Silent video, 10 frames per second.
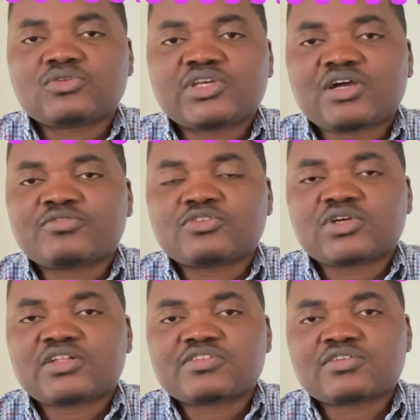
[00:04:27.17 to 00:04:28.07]
have to
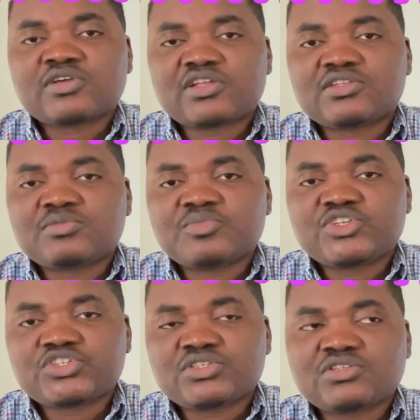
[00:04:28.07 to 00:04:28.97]
cancel your
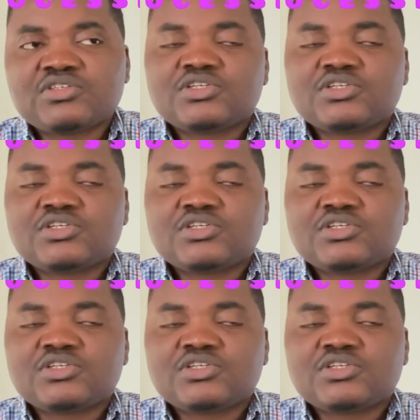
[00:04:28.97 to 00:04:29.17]
admission.